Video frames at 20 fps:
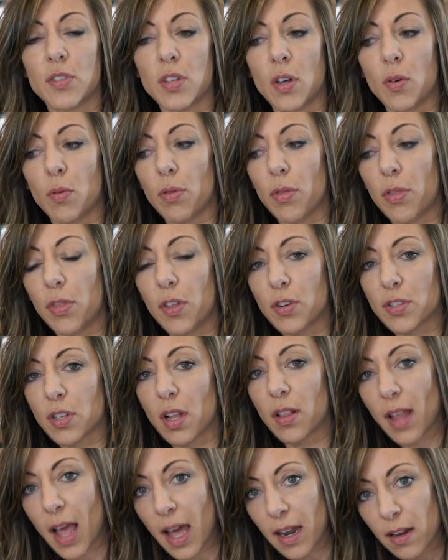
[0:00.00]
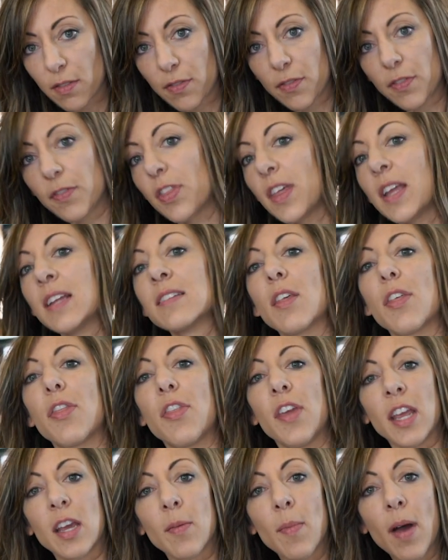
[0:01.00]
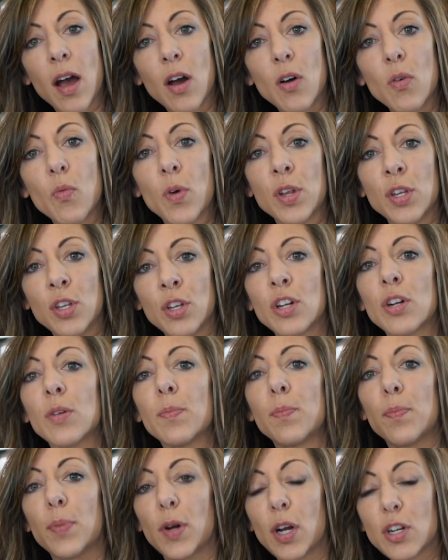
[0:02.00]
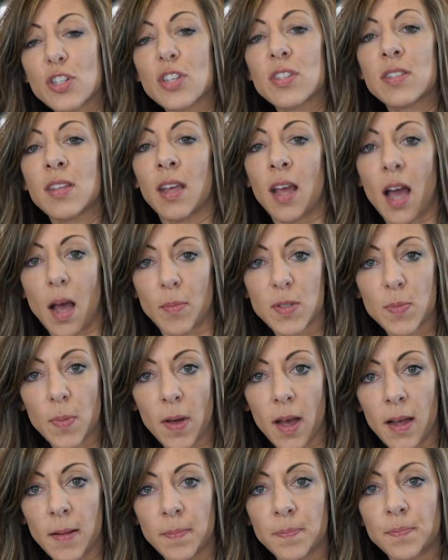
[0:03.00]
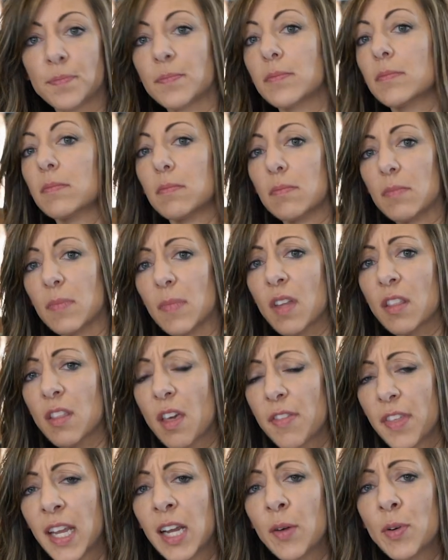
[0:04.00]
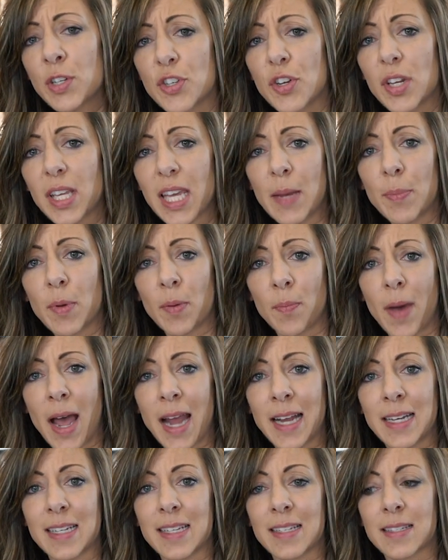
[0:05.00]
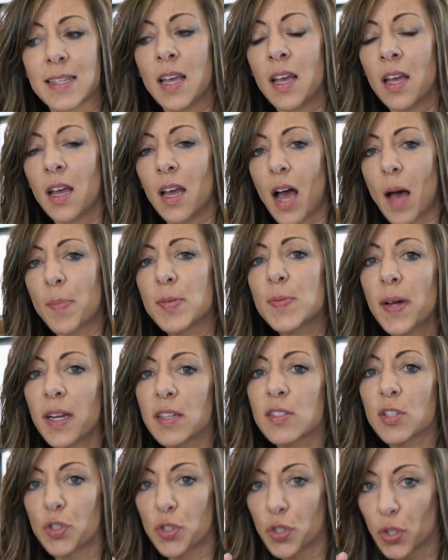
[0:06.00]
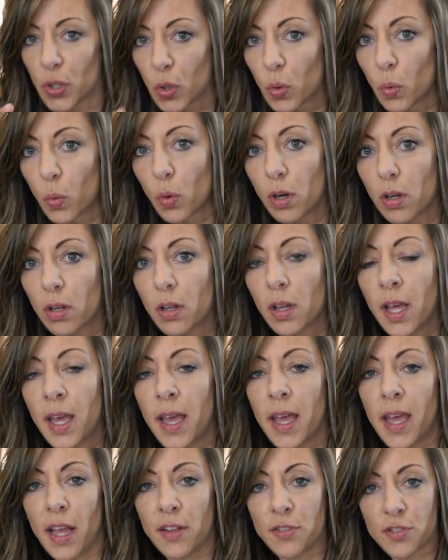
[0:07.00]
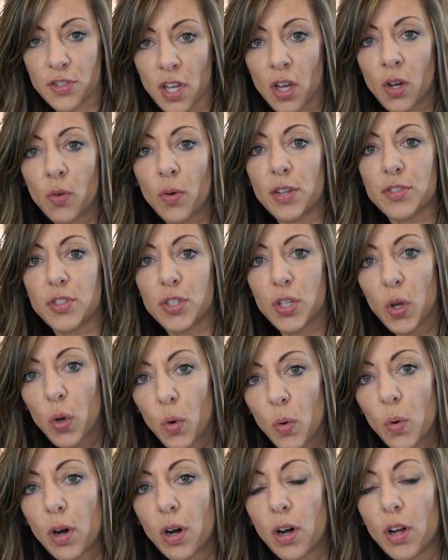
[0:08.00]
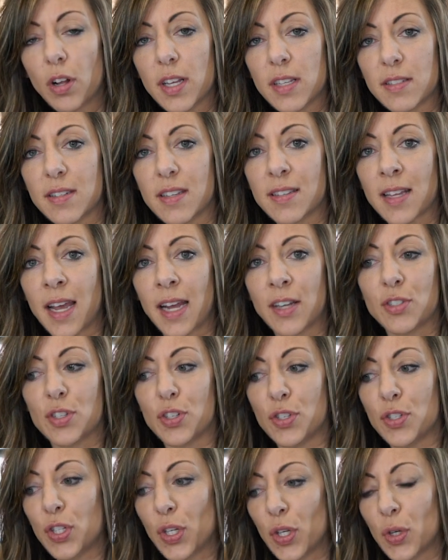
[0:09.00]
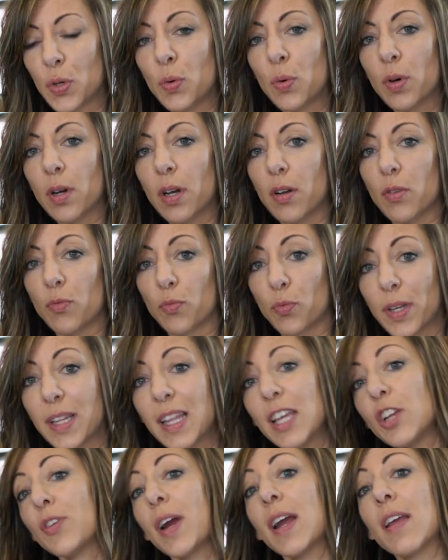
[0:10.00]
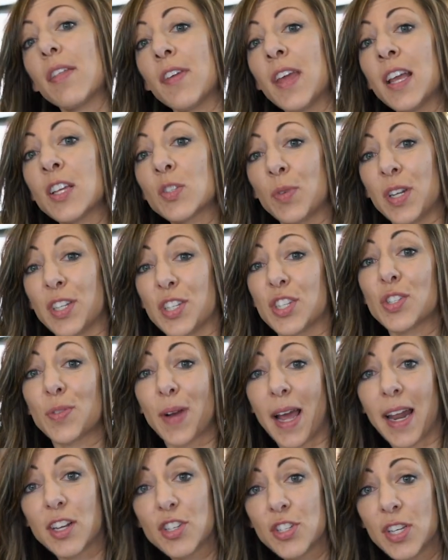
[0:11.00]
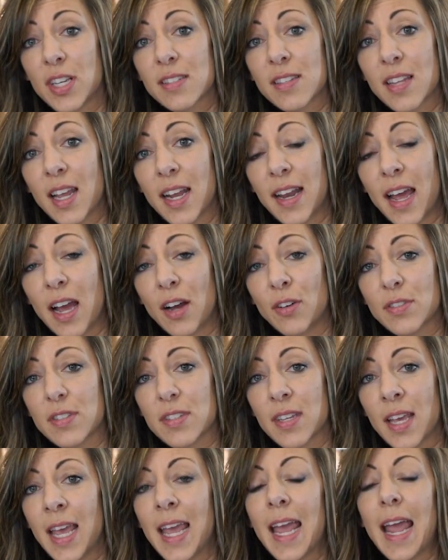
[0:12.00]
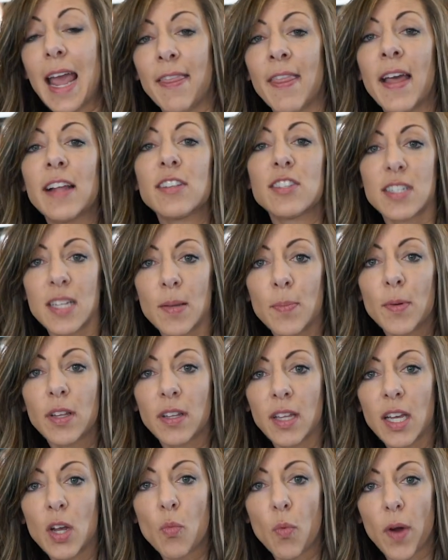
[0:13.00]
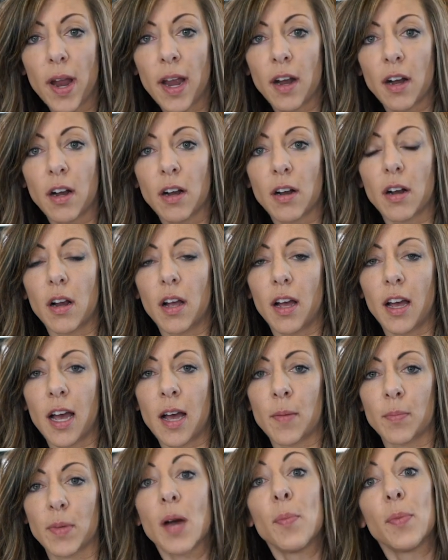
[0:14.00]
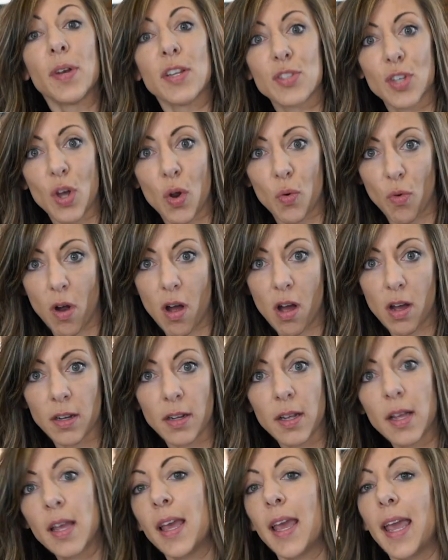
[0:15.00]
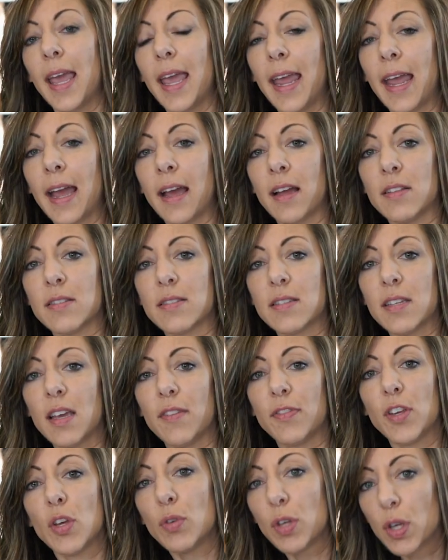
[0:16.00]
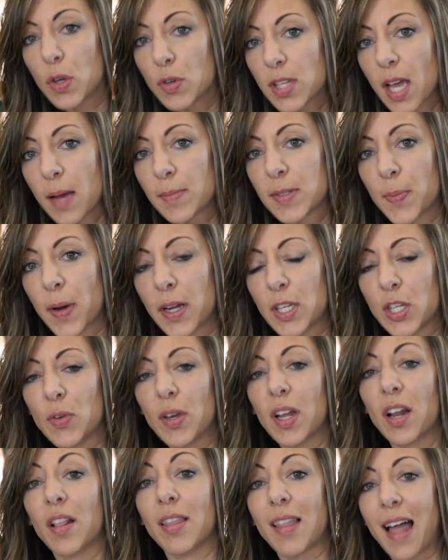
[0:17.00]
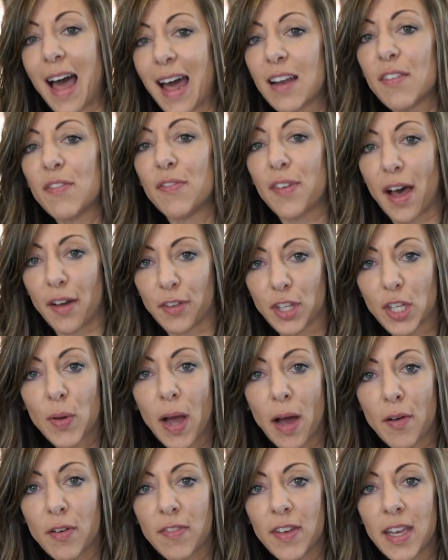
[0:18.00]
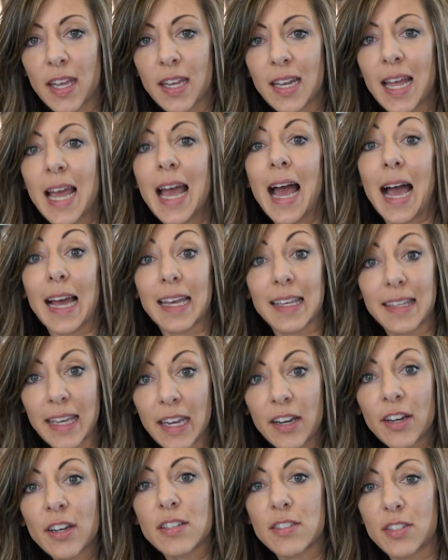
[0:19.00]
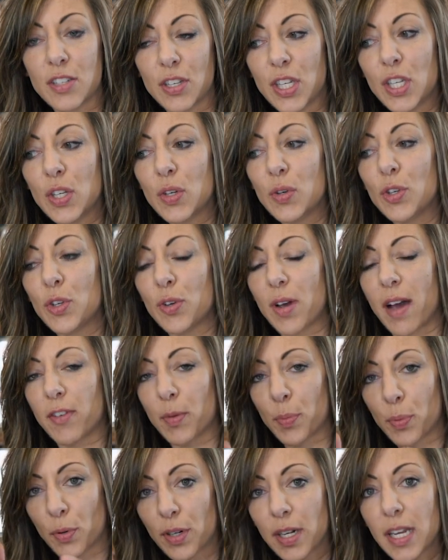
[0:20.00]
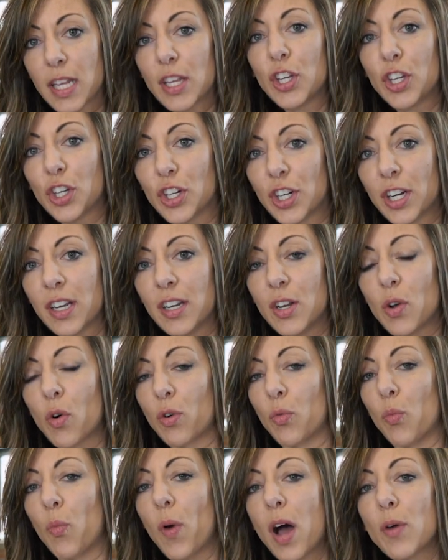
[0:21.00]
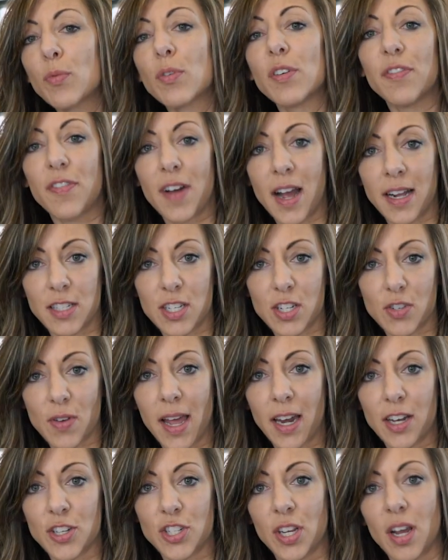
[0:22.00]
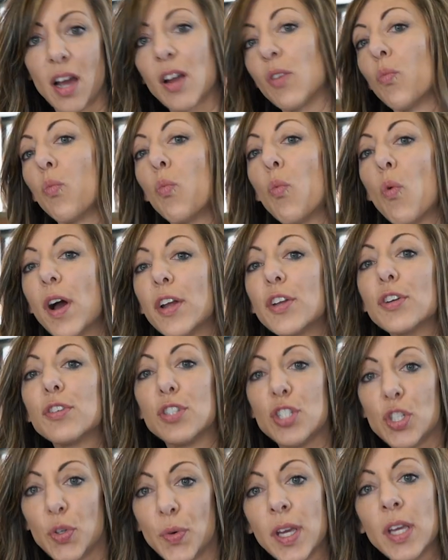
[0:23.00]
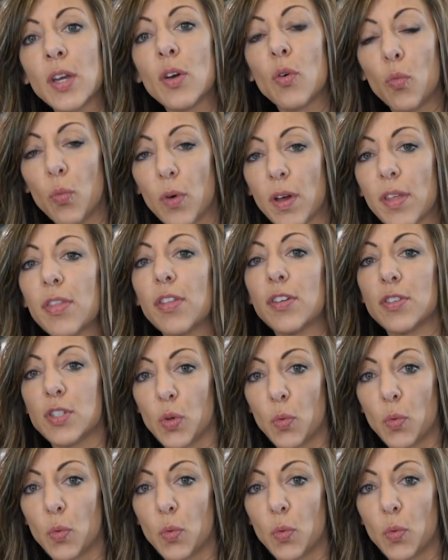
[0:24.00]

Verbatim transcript: So there's a lot of things to think about when you're purchasing HubSpot. The thing I want you to keep in mind is HubSpot is a tool. And so a tool is designed to do really great things when a strategy is laid out, and that's typically where um, companies go wrong. And if you use HubSpot and you get a lot of value out of it, I guarantee you, you have a pretty good or well-refined strategy on what you're doing with the